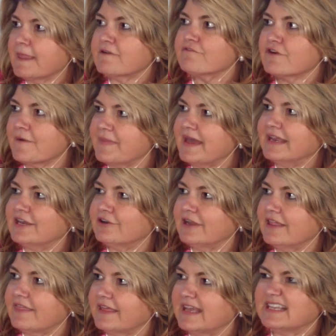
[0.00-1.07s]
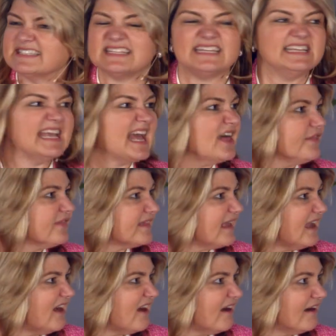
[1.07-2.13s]
from that Internet of Things in
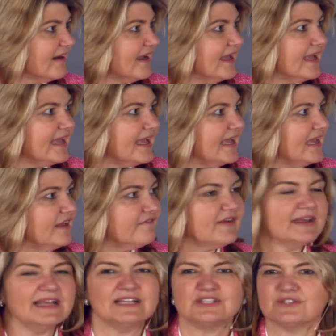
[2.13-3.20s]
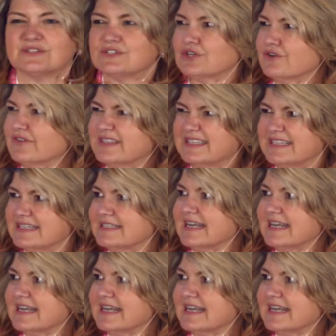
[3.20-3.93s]
healthcare, in financial services.